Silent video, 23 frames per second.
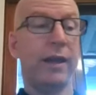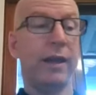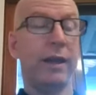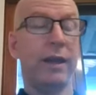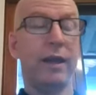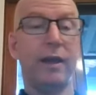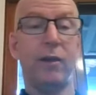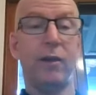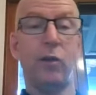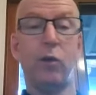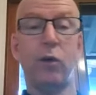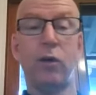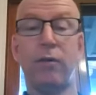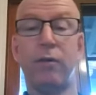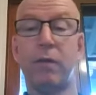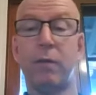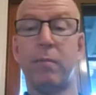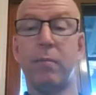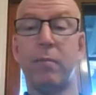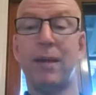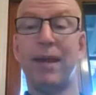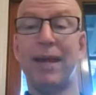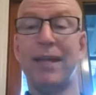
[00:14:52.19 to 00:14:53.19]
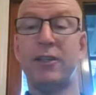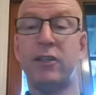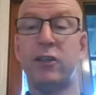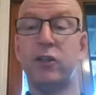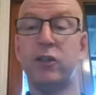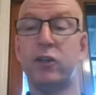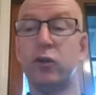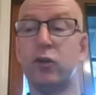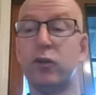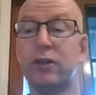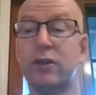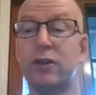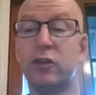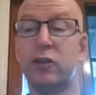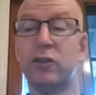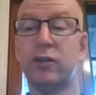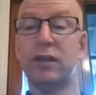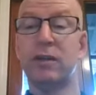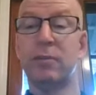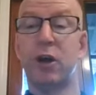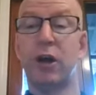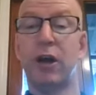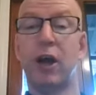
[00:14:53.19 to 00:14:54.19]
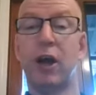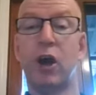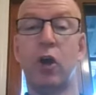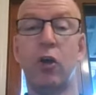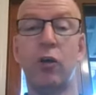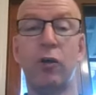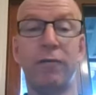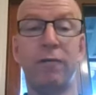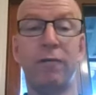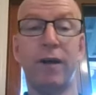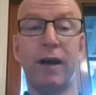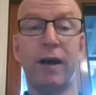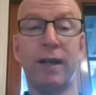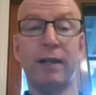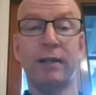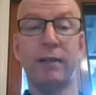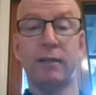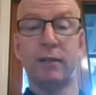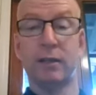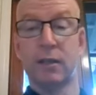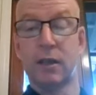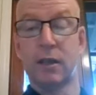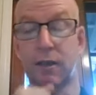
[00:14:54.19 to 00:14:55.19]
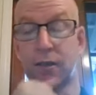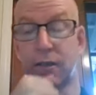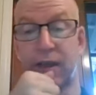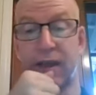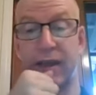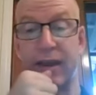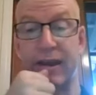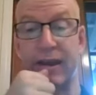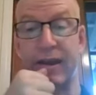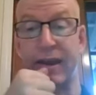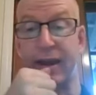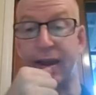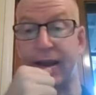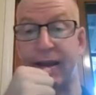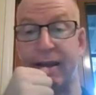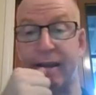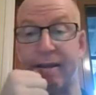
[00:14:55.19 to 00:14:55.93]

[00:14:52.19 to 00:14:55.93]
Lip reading: in order for me to do this using my own funds, then